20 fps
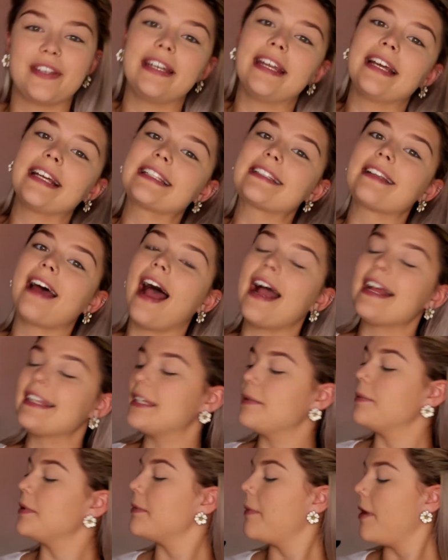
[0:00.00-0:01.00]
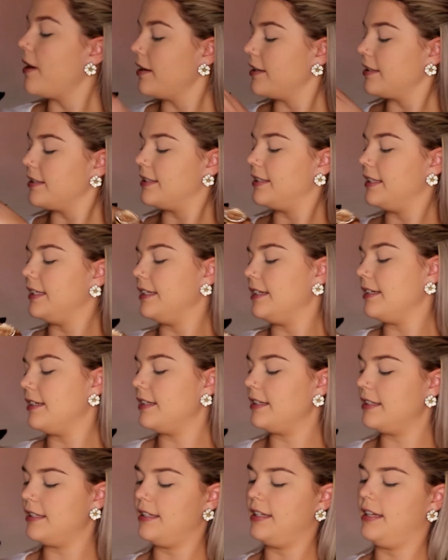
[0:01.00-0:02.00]
next item in the box
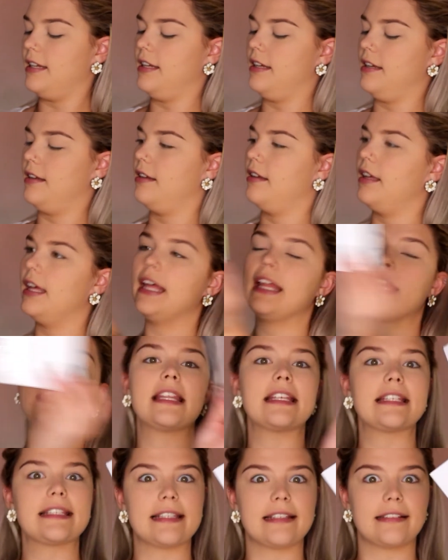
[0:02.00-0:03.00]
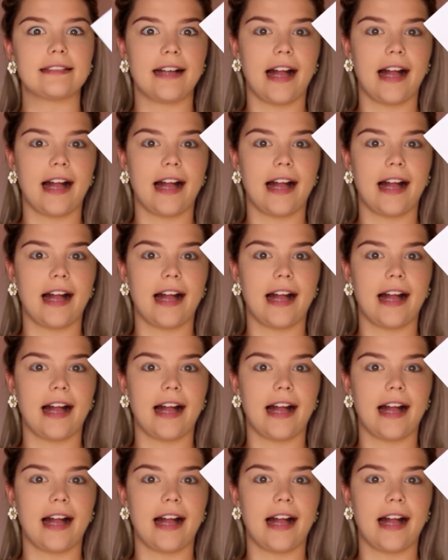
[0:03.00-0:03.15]
is this little